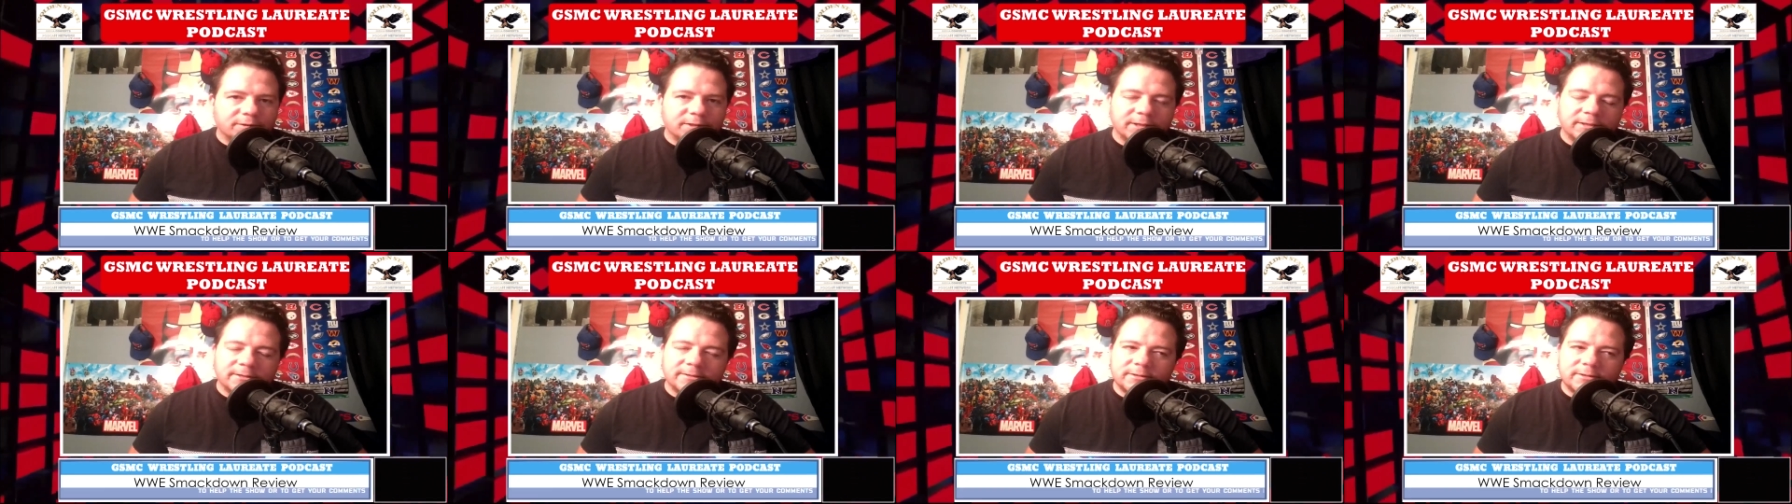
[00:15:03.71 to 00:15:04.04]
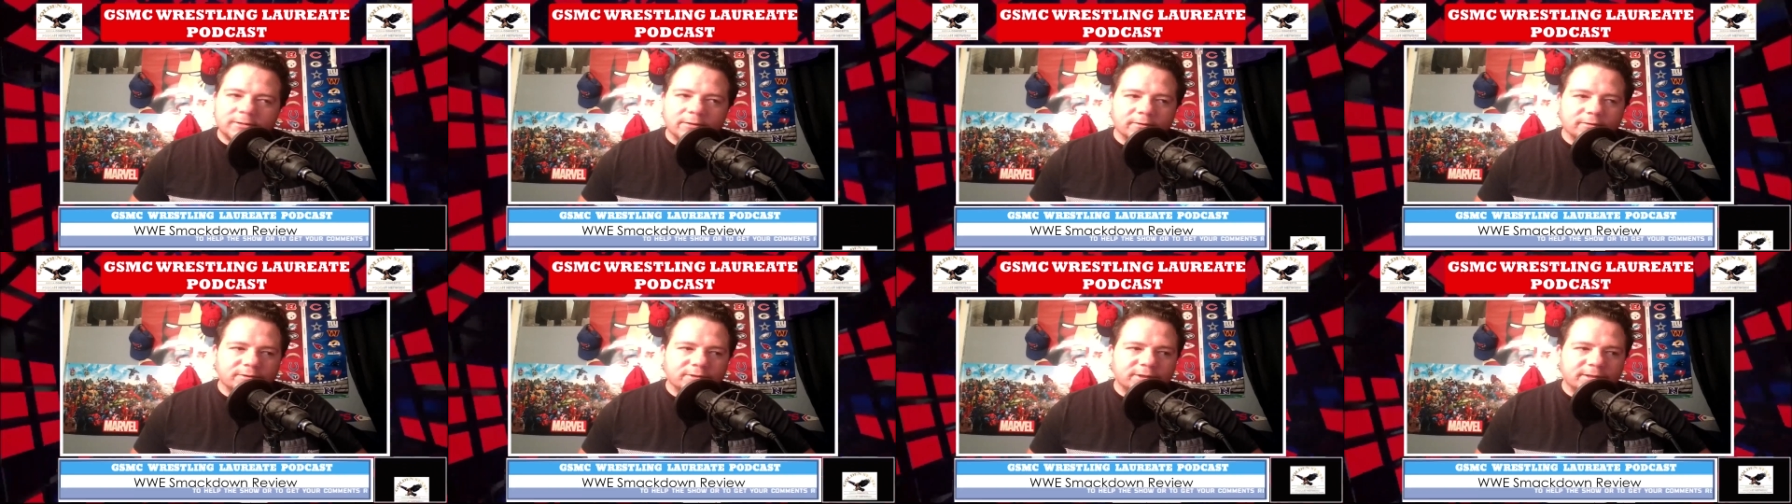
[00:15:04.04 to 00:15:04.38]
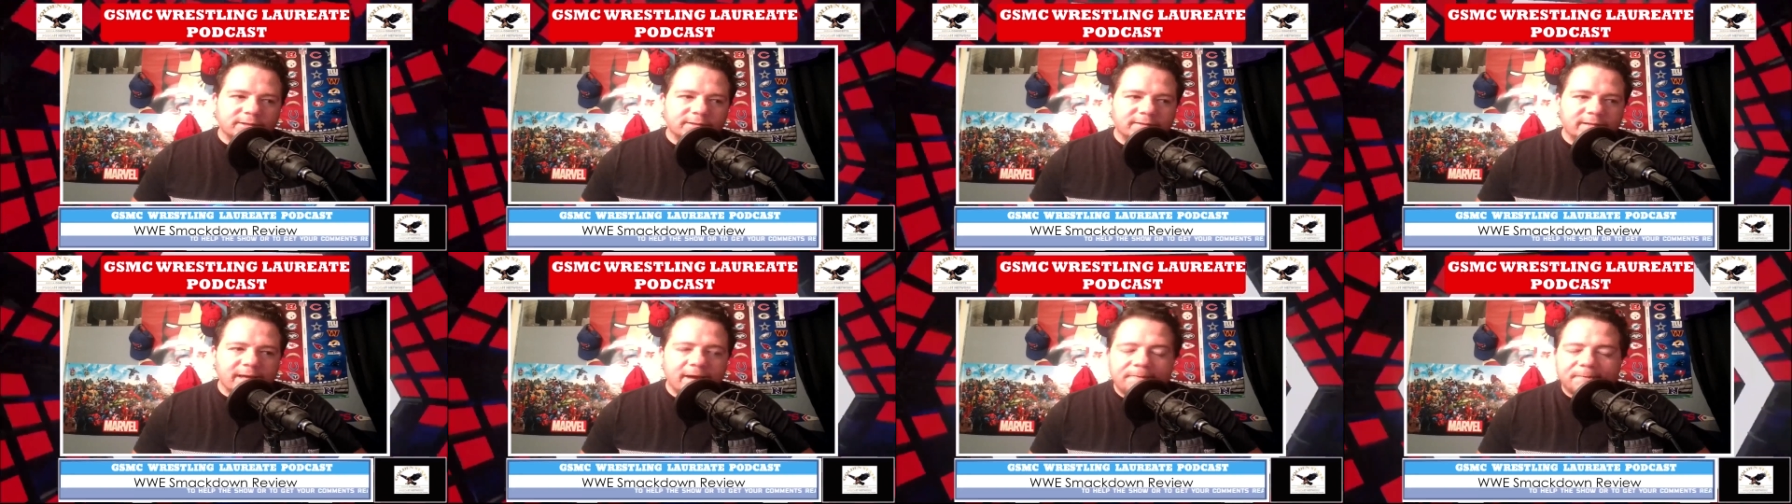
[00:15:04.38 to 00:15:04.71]
She's you know
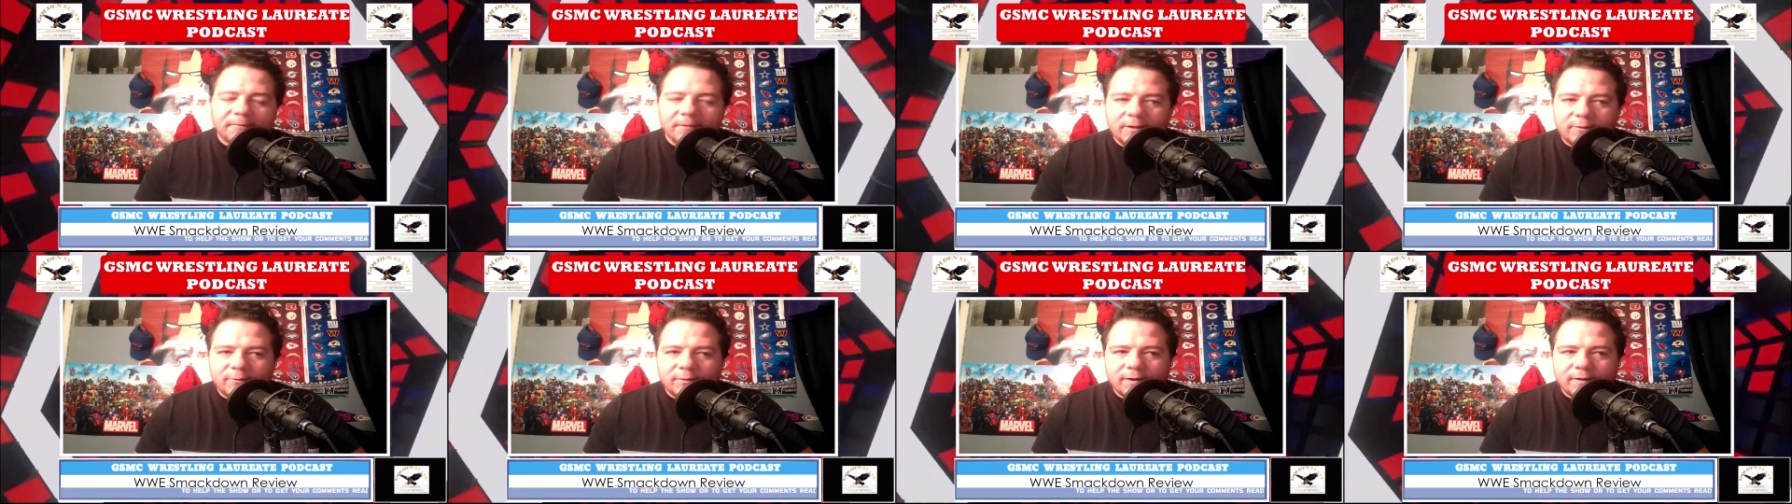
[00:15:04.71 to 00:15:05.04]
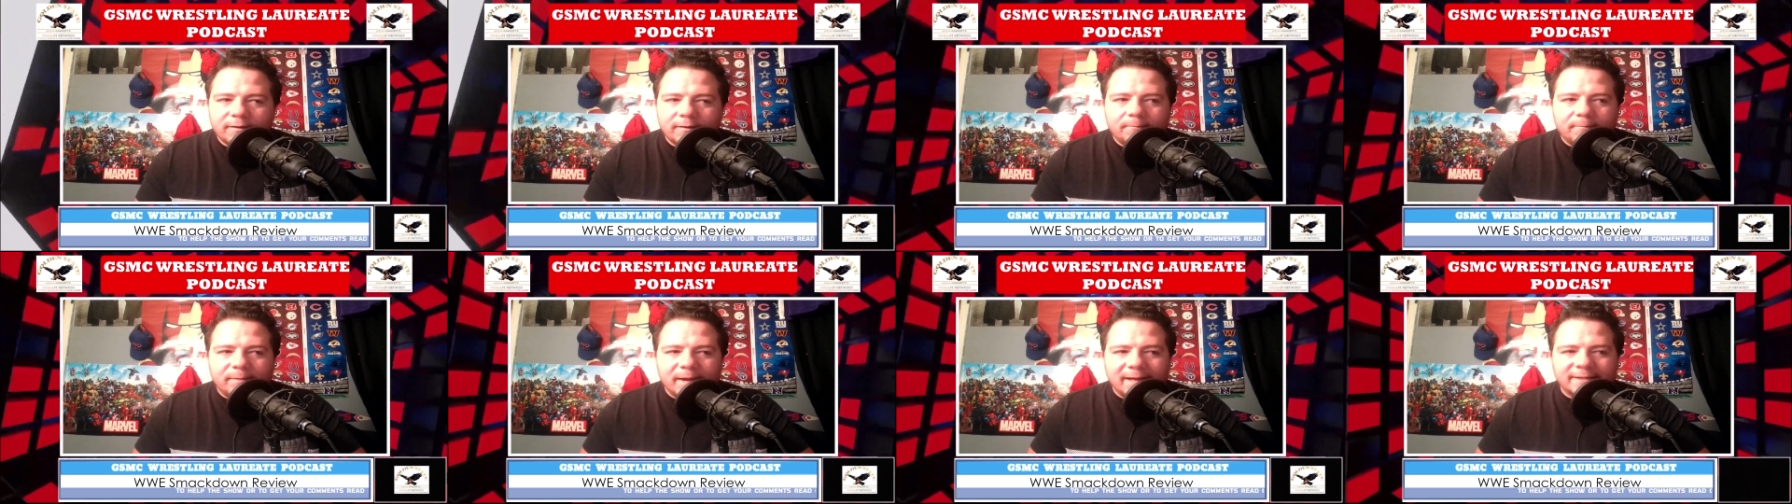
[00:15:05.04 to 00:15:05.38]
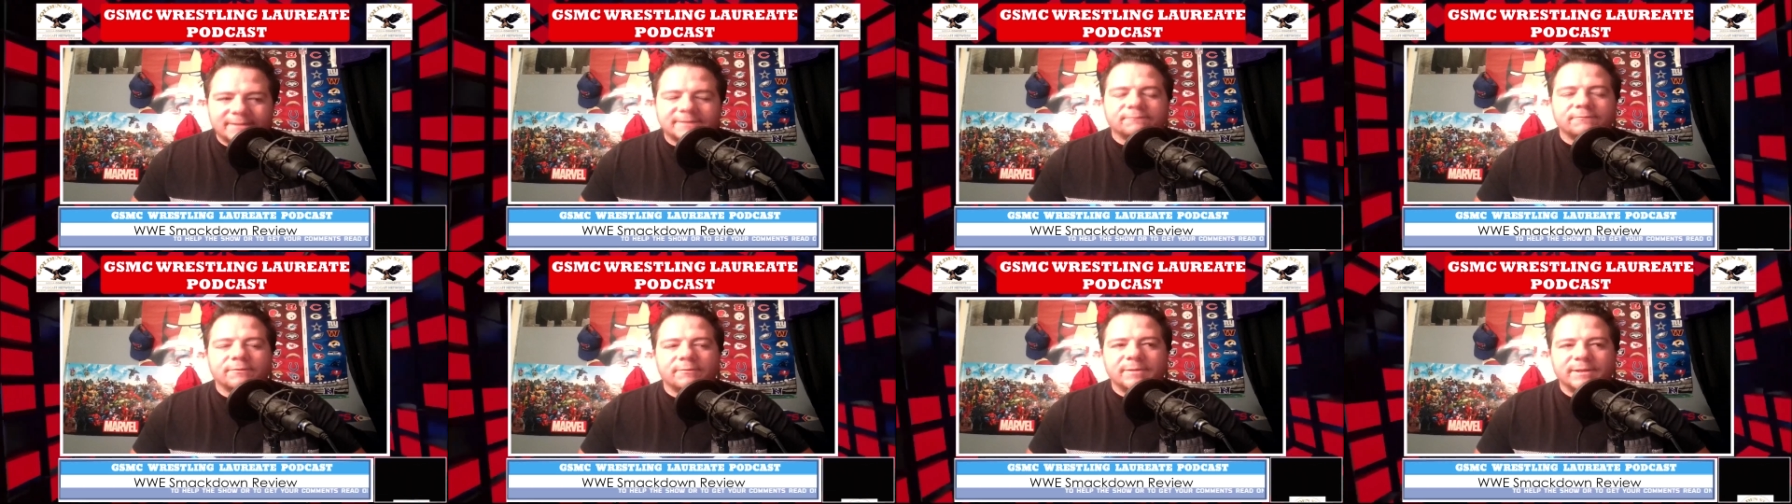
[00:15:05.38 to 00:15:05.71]
she's definitely one of the
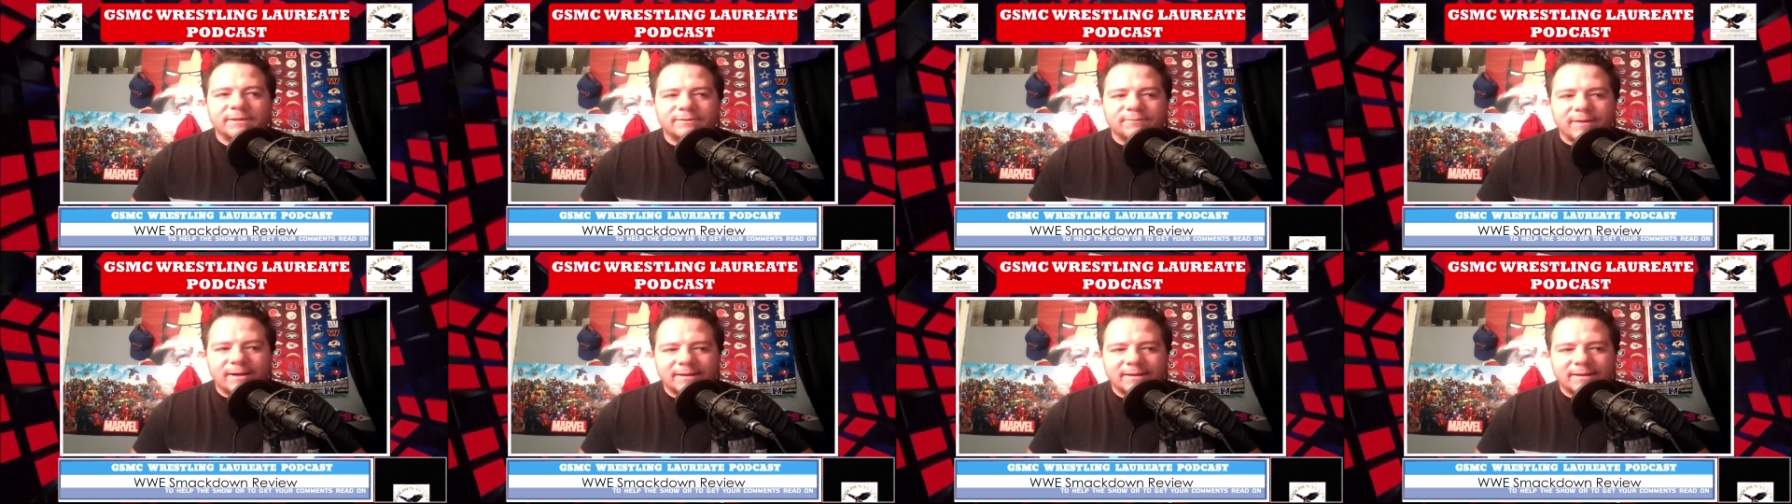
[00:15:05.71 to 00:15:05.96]
best women's